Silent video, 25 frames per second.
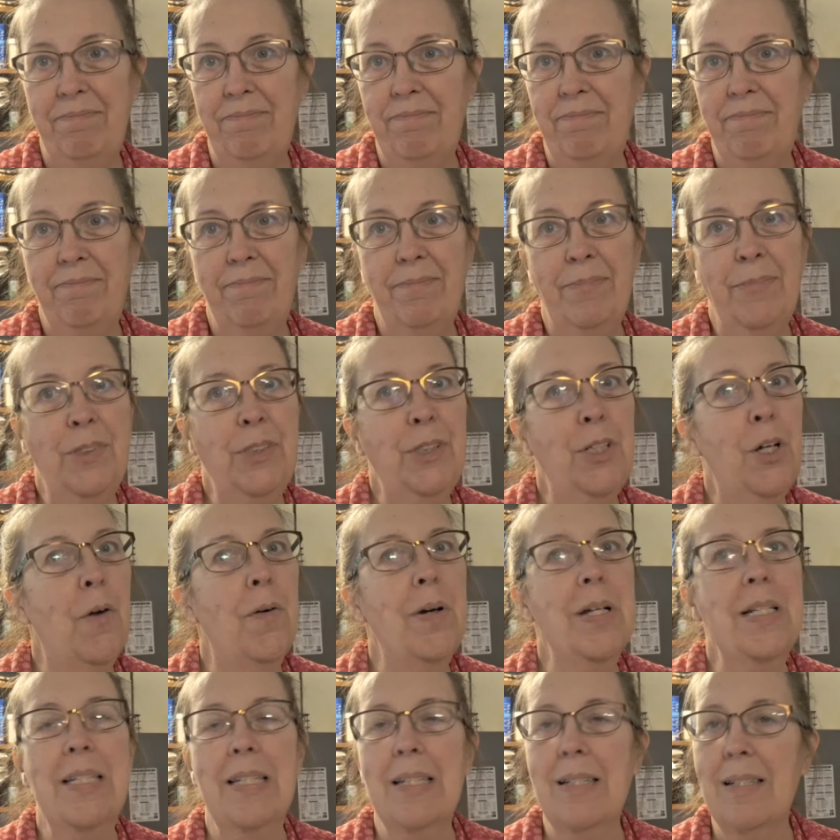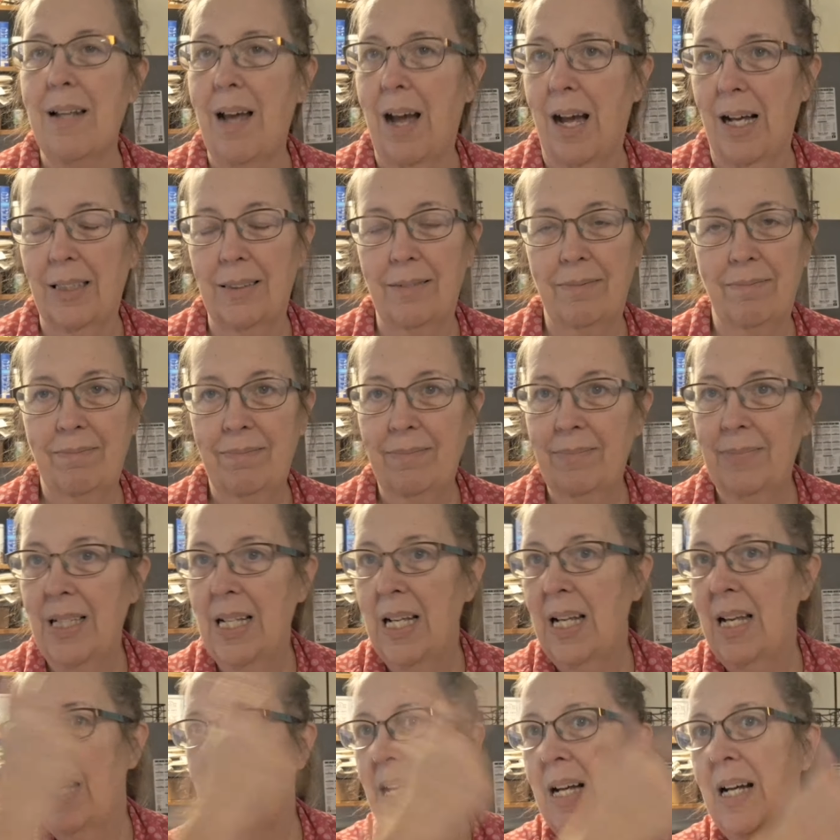Mm -hmm. No, it did not.
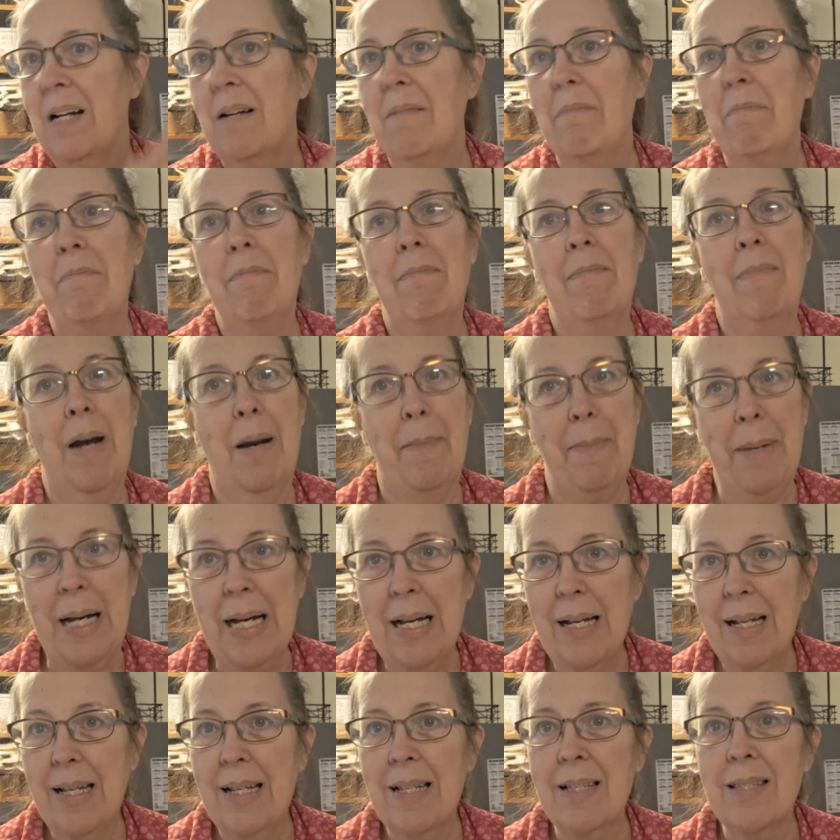Mama